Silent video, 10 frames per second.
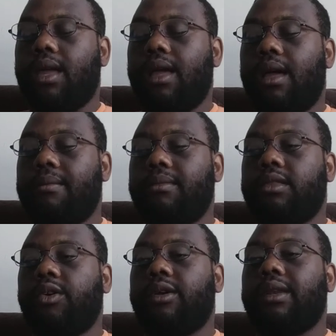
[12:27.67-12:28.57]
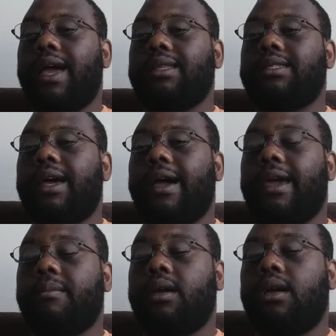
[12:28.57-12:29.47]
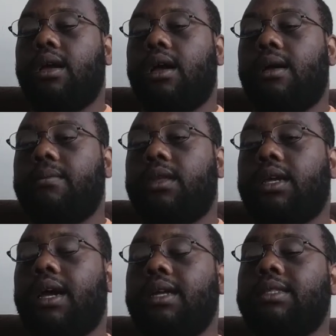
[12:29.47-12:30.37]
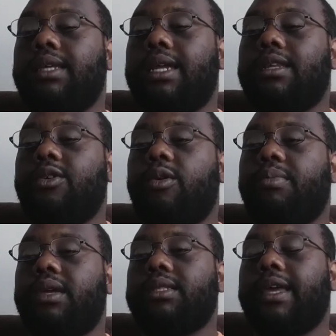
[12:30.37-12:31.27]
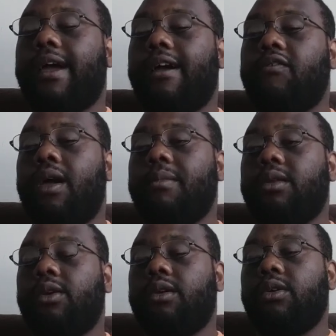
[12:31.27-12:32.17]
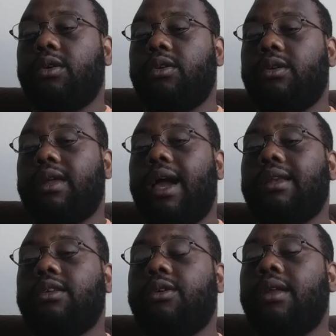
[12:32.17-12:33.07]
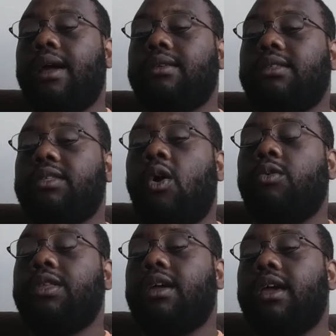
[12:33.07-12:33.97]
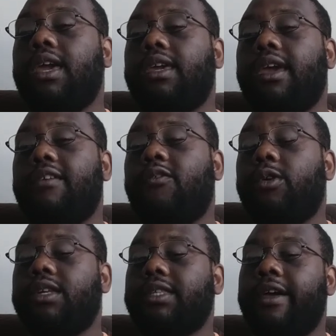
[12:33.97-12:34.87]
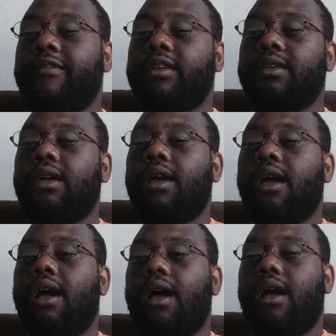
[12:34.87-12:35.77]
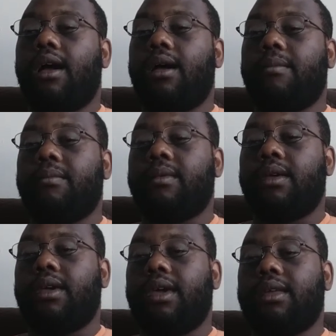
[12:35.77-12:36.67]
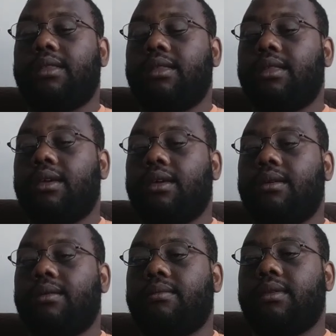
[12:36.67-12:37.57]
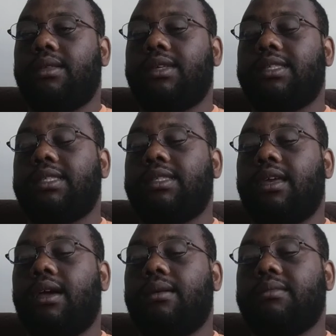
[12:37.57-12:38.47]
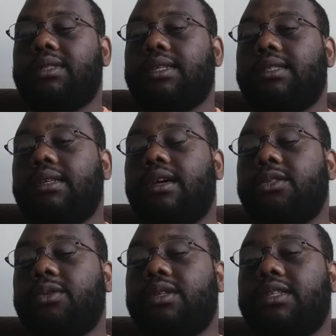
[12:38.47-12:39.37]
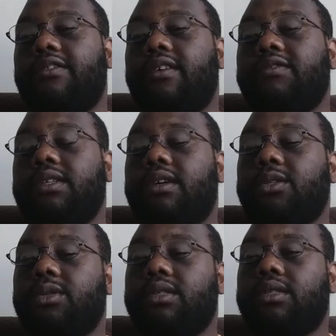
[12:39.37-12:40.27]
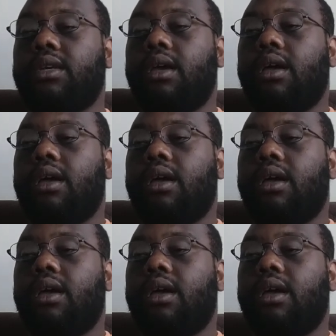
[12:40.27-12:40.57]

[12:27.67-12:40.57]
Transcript: um, during that time, um, the guns that the Europeans have. I mean, you're you're you're not you're not holding an AK forty seven um, in in, in the um, sixteen hundreds um, and the fifteen hundreds